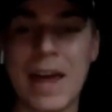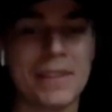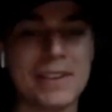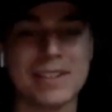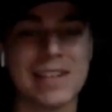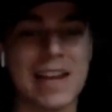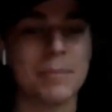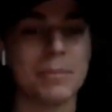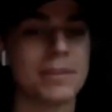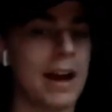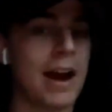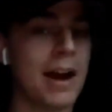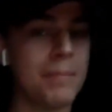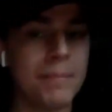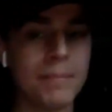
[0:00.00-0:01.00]
at the same
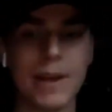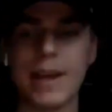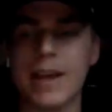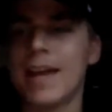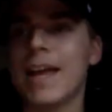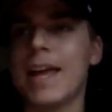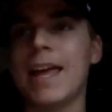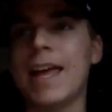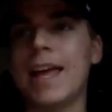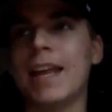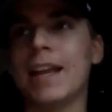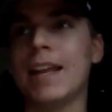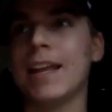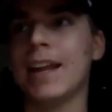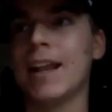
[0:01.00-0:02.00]
time,
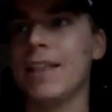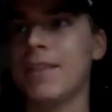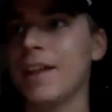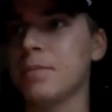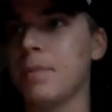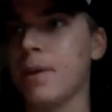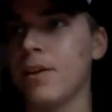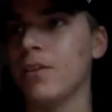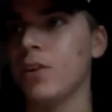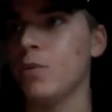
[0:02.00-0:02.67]
and that's better.